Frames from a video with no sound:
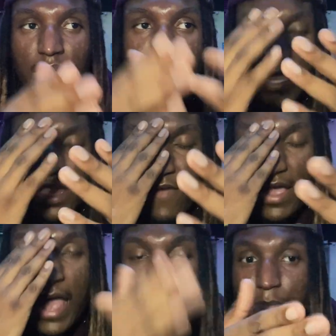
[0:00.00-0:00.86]
like if I,
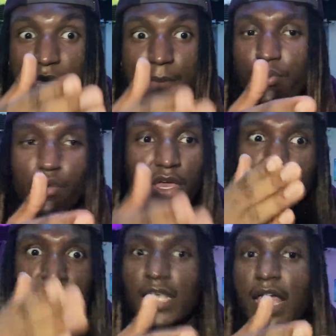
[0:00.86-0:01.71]
I could
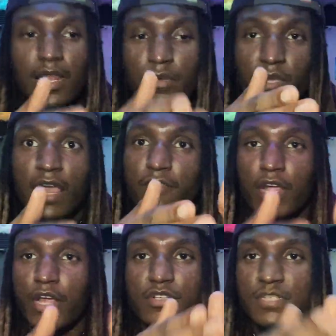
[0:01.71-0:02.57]
pinpoint exactly what that
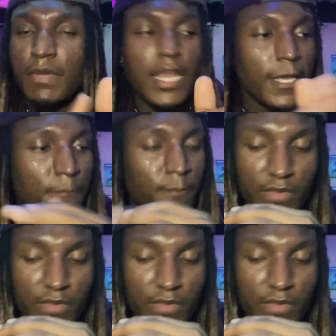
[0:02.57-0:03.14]
fragrance smell like.